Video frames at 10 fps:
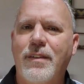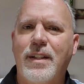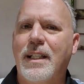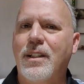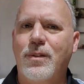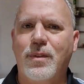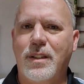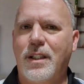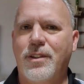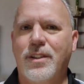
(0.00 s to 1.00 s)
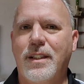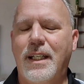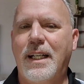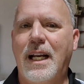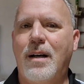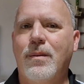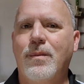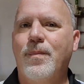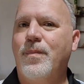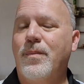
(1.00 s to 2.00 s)
Everything else was 100, and
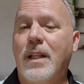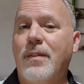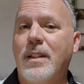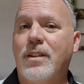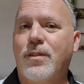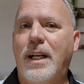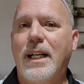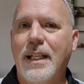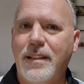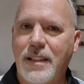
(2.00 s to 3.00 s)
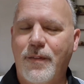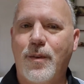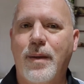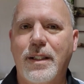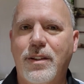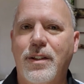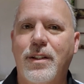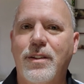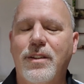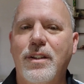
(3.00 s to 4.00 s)
now everything's great except for my
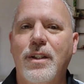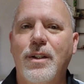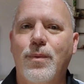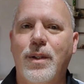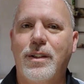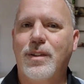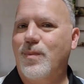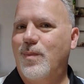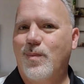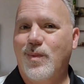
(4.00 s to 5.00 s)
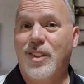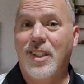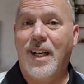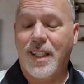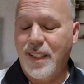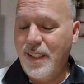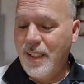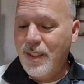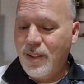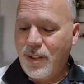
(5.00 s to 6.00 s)
turns, which suck.
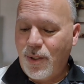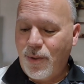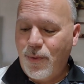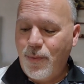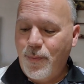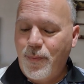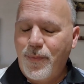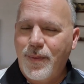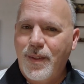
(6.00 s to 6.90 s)
So